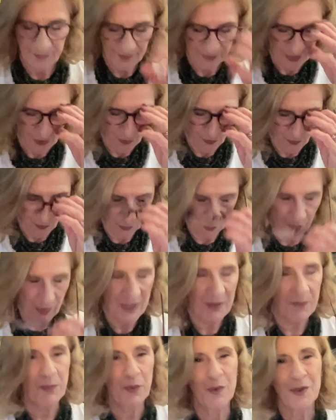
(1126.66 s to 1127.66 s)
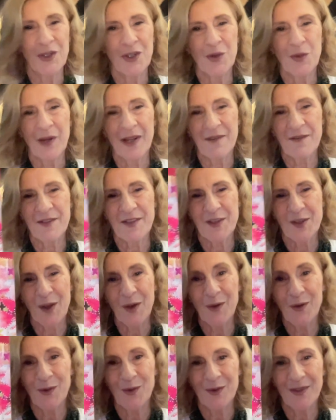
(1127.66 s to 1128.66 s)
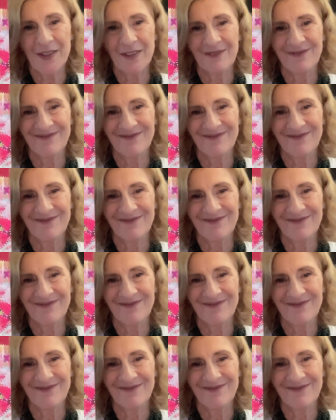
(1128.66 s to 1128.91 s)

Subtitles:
You will reap what you have sown.